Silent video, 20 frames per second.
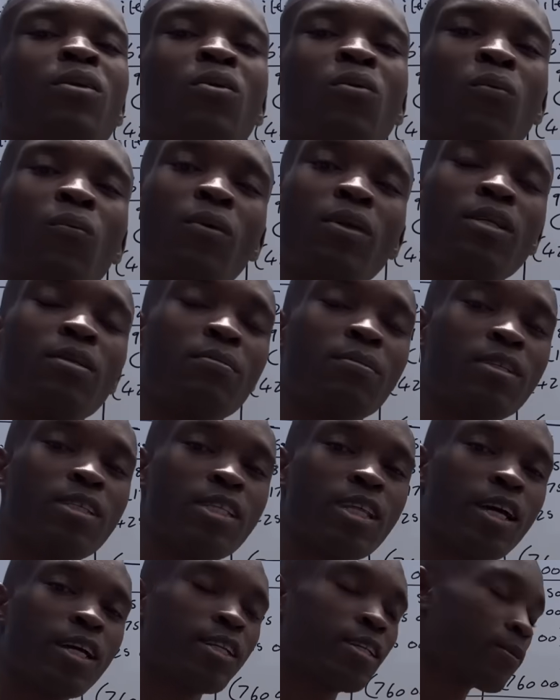which means
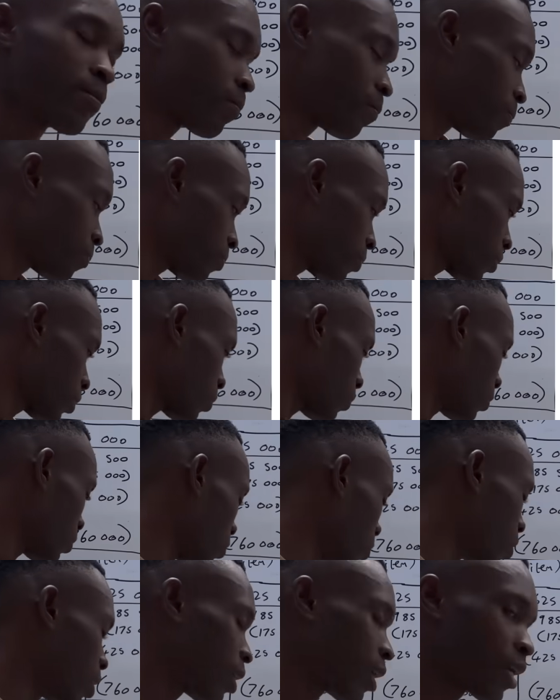that we're
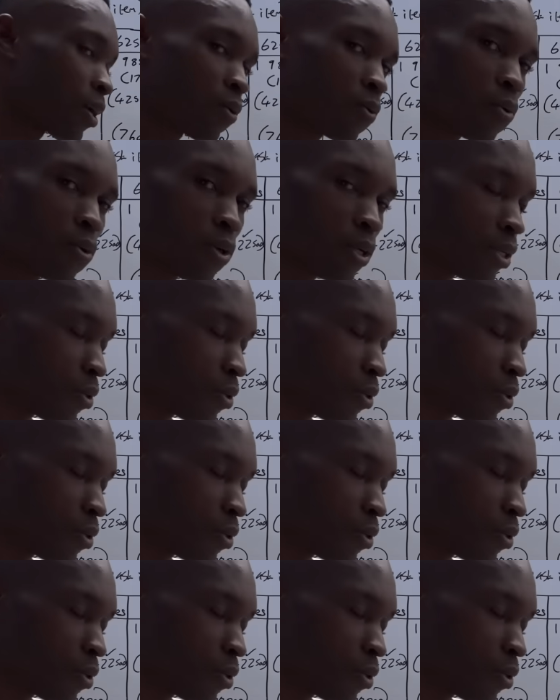gonna call it